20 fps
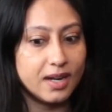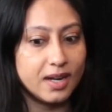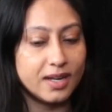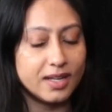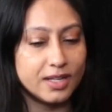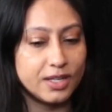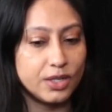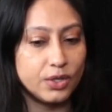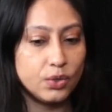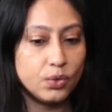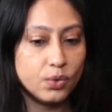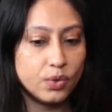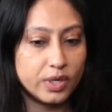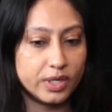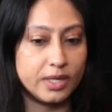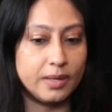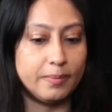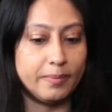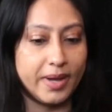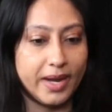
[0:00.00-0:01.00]
you are
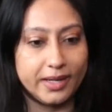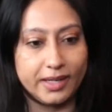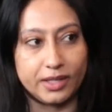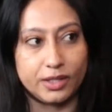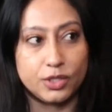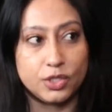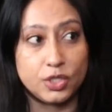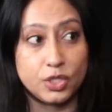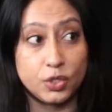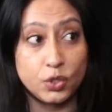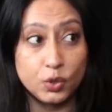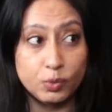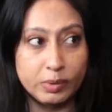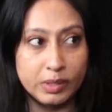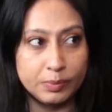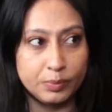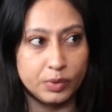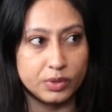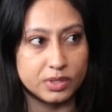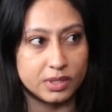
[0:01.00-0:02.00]
combining two
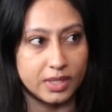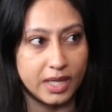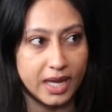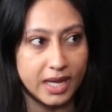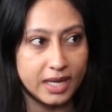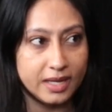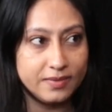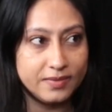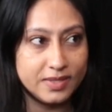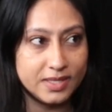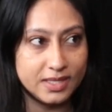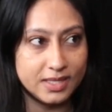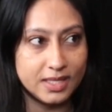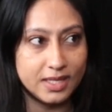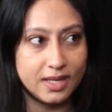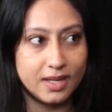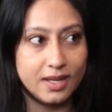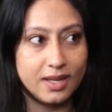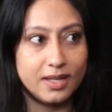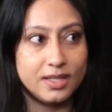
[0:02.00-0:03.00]
people's lives
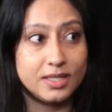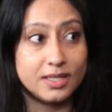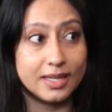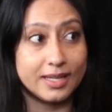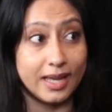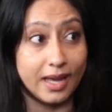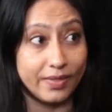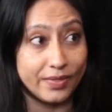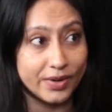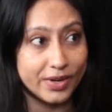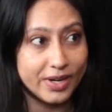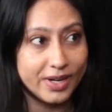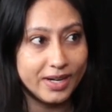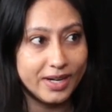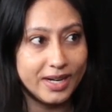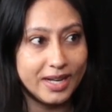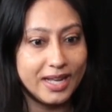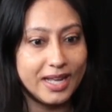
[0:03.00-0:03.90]
together,